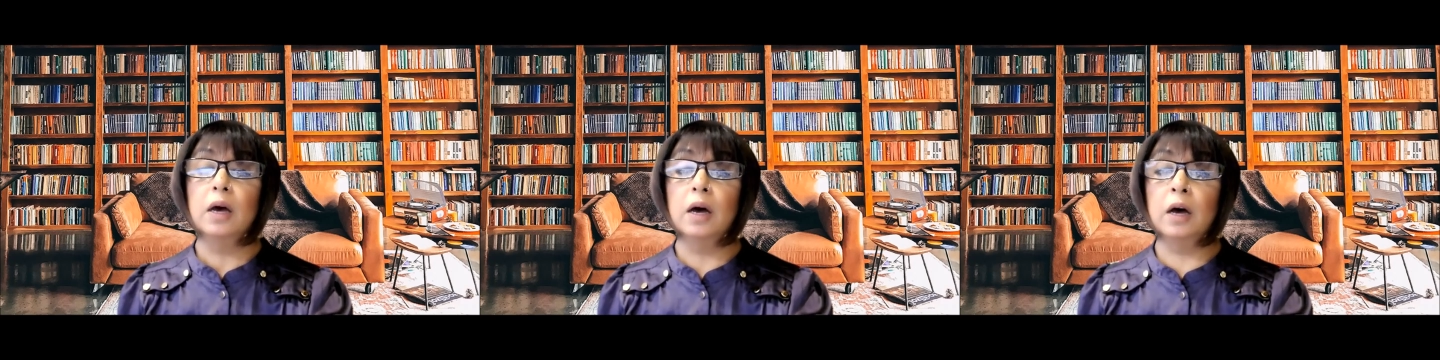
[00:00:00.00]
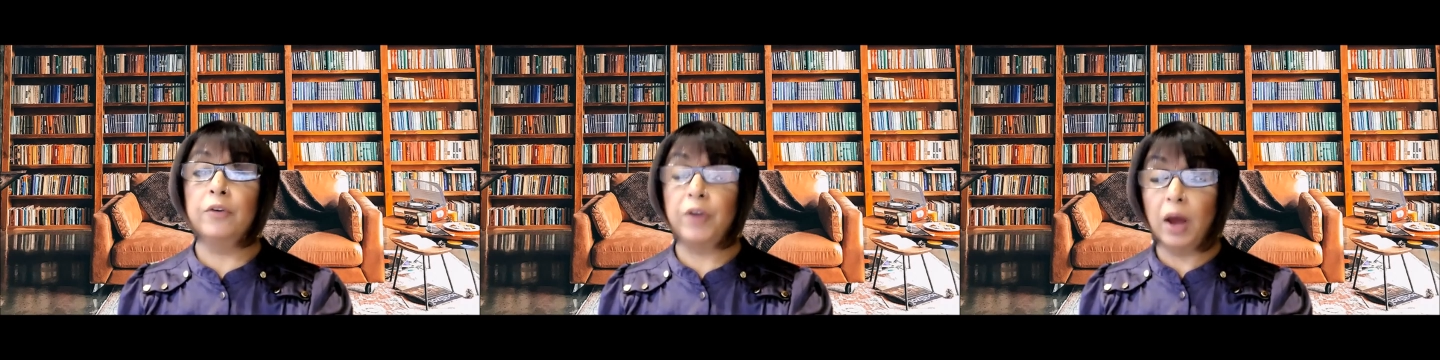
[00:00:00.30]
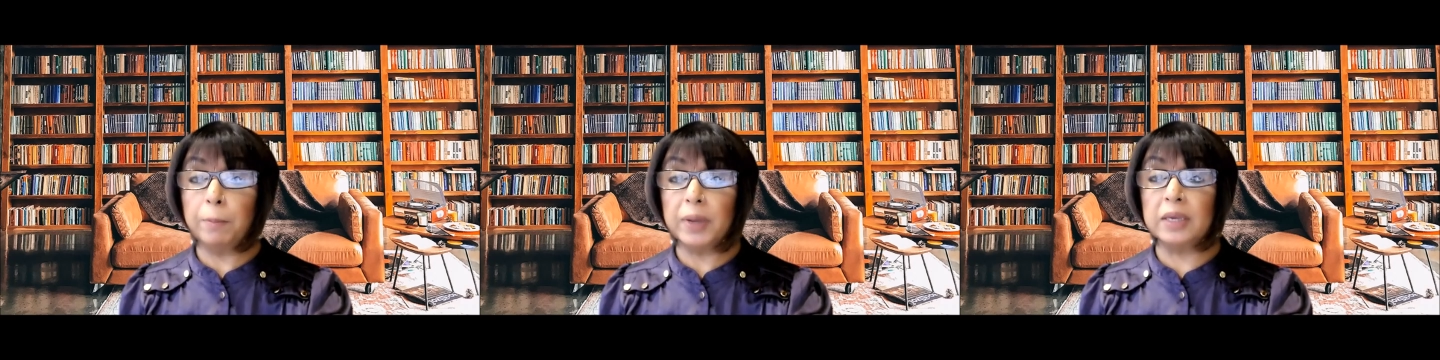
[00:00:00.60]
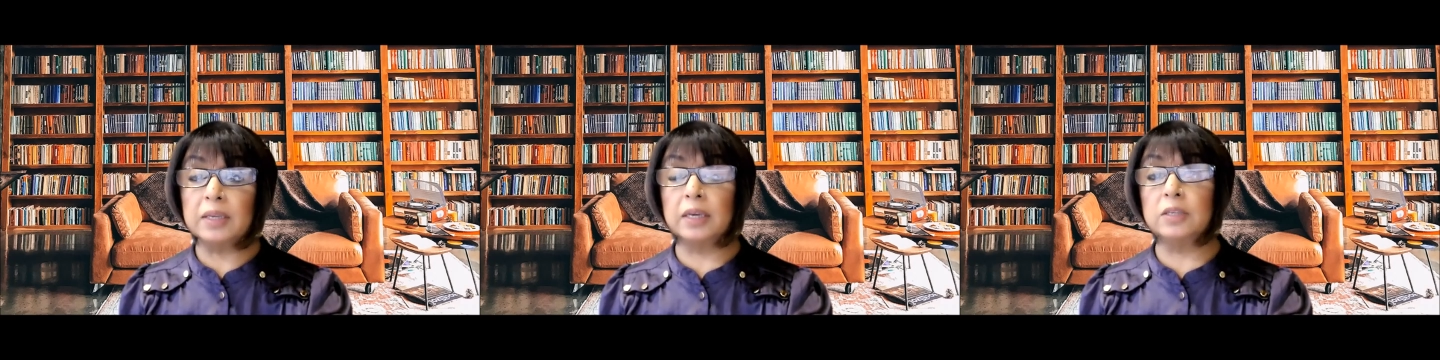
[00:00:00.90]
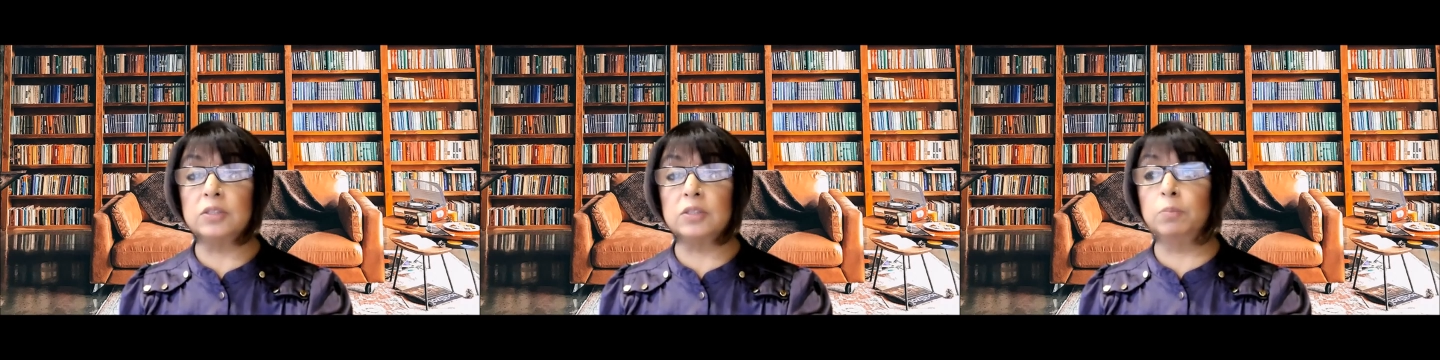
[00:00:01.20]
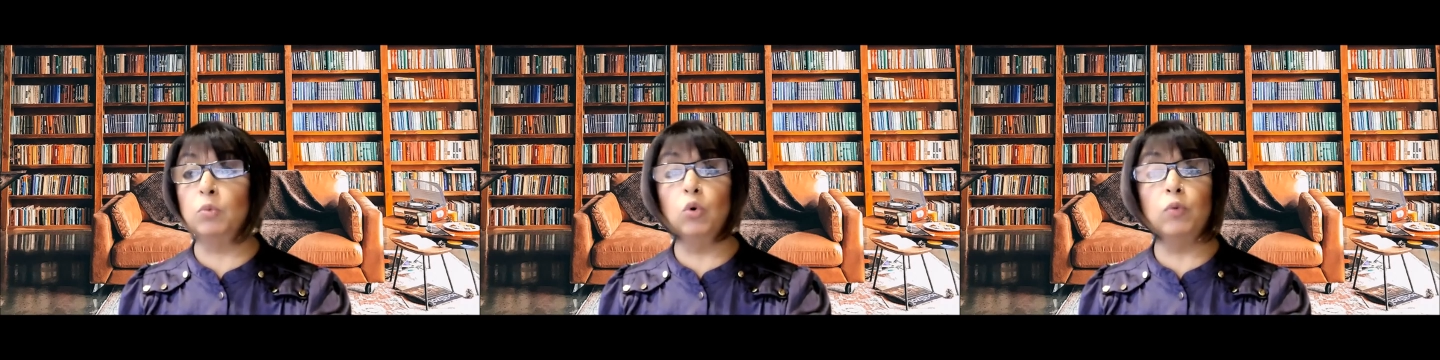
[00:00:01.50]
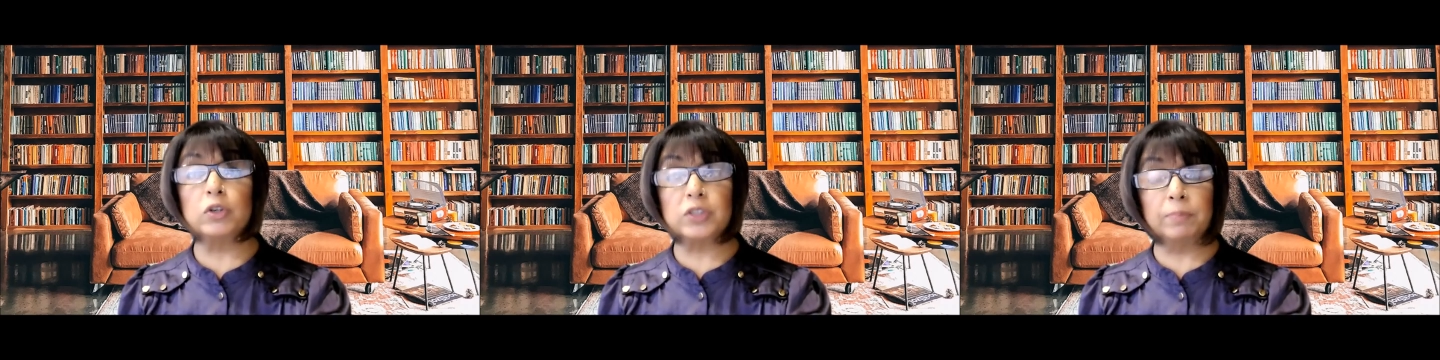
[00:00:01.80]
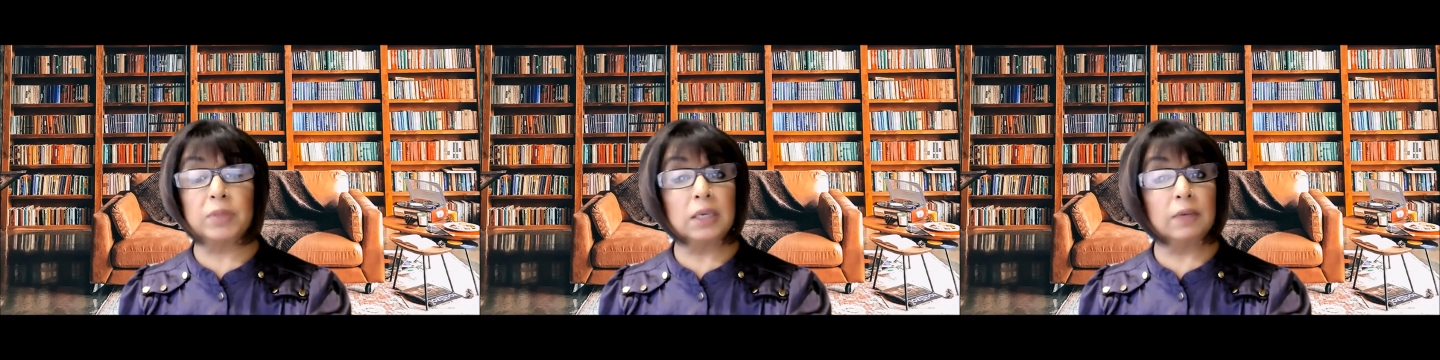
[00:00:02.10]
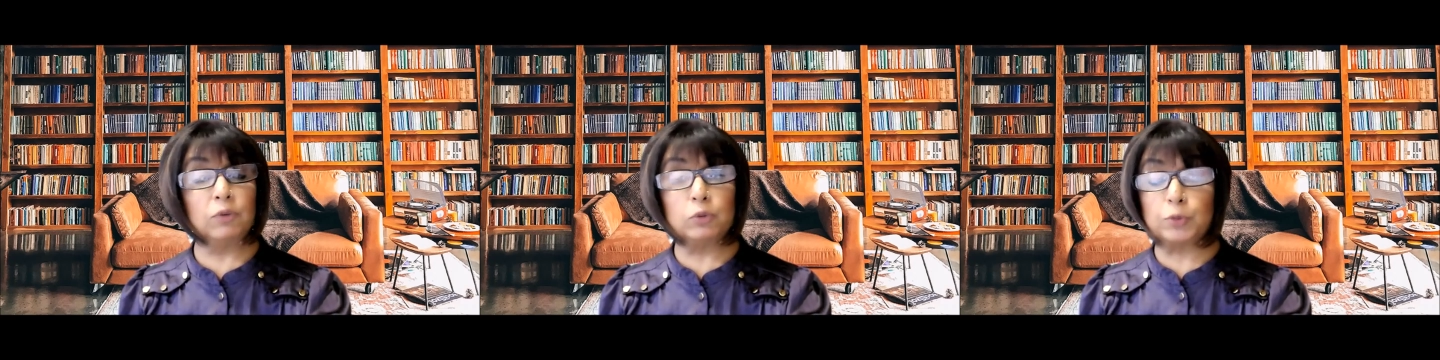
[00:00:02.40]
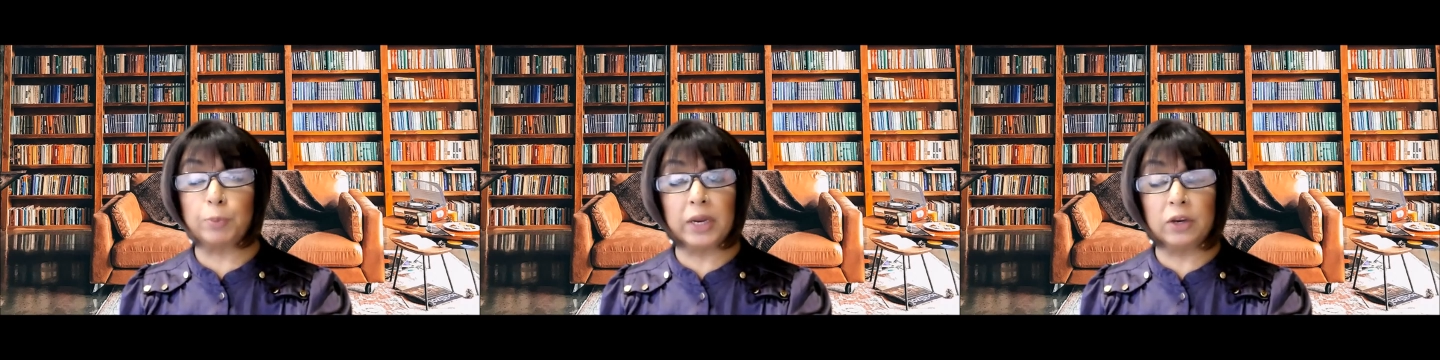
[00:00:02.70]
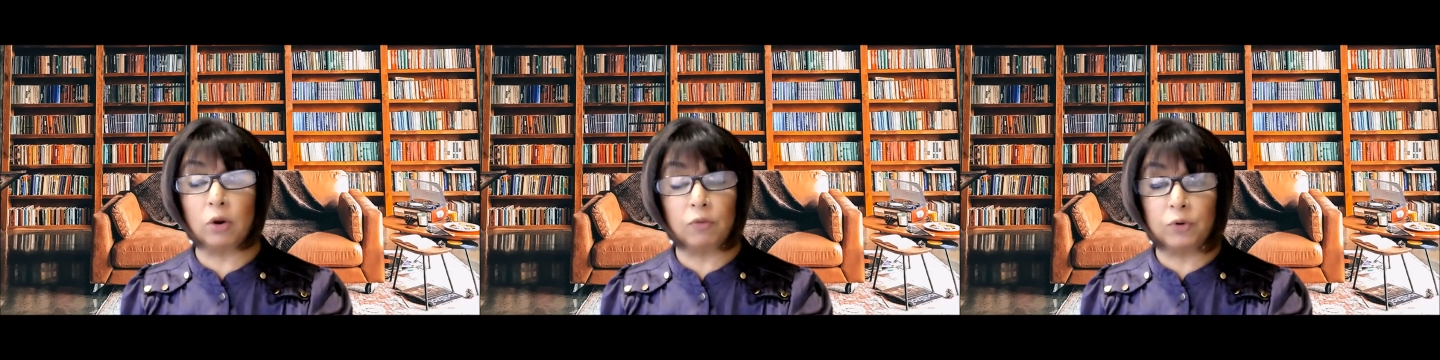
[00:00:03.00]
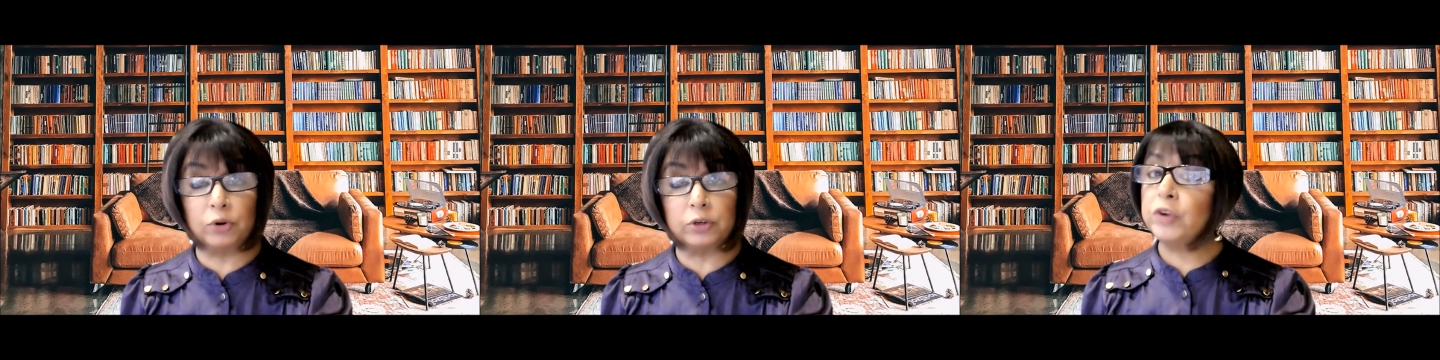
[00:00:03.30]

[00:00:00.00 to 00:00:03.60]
uh, rub in case move or something if you sprain your foot,